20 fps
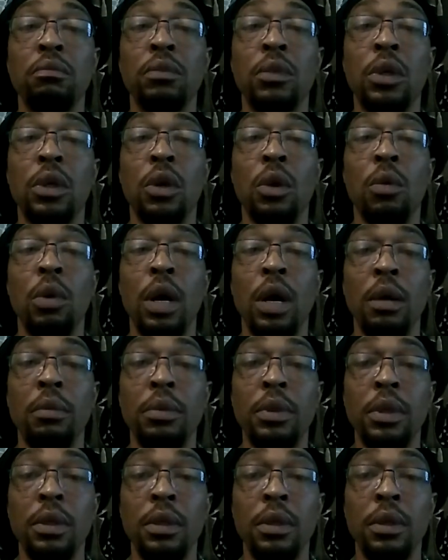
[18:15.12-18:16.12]

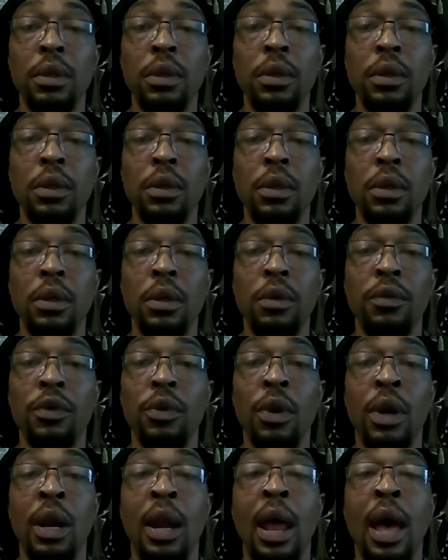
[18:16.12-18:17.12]
corrupt, if you
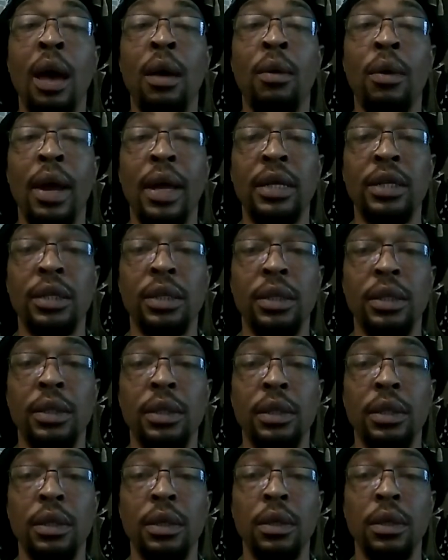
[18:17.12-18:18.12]
are not righteous,
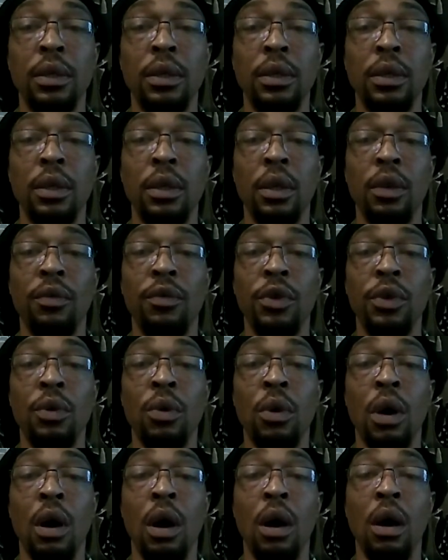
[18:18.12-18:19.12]
if you
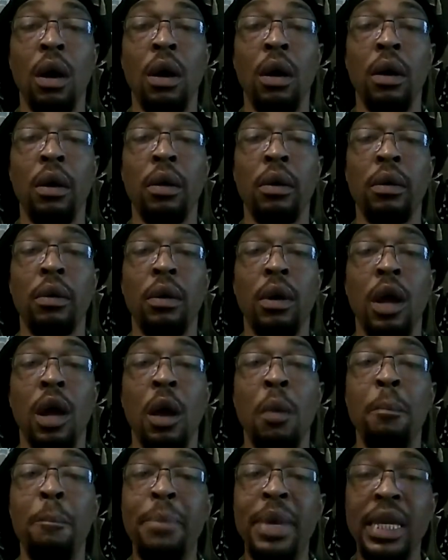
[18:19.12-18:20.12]
are a
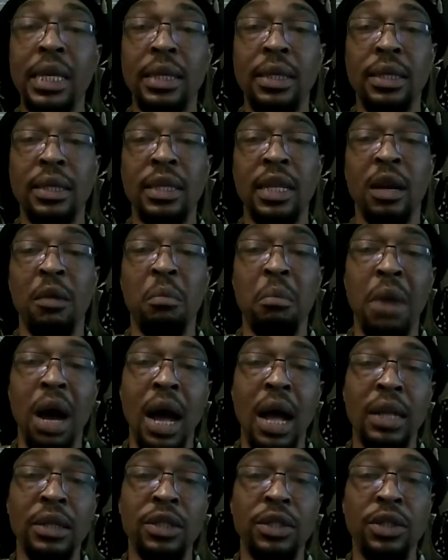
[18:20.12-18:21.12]
beast and a
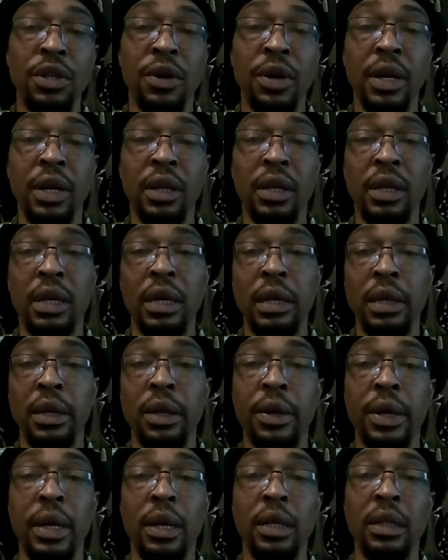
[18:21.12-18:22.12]
monster and a
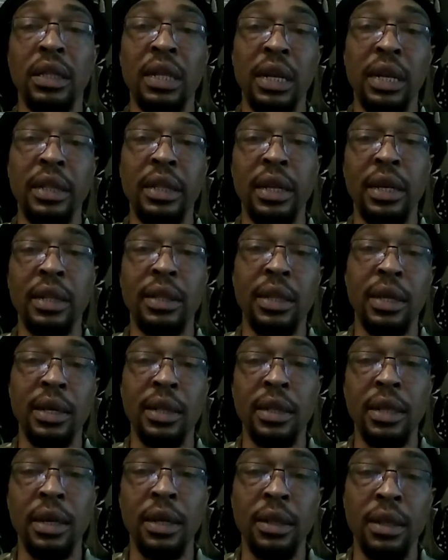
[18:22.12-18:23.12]
killer and a
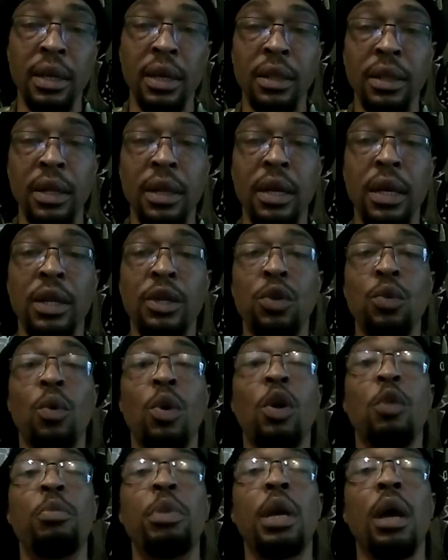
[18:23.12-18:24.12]
da-da-da-da-da-da-da-da-da, and you
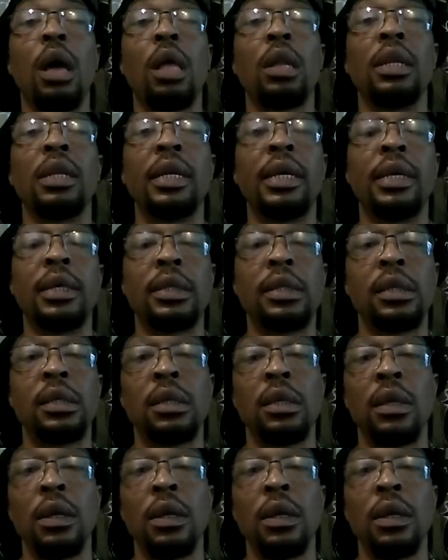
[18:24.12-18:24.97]
want to be all of this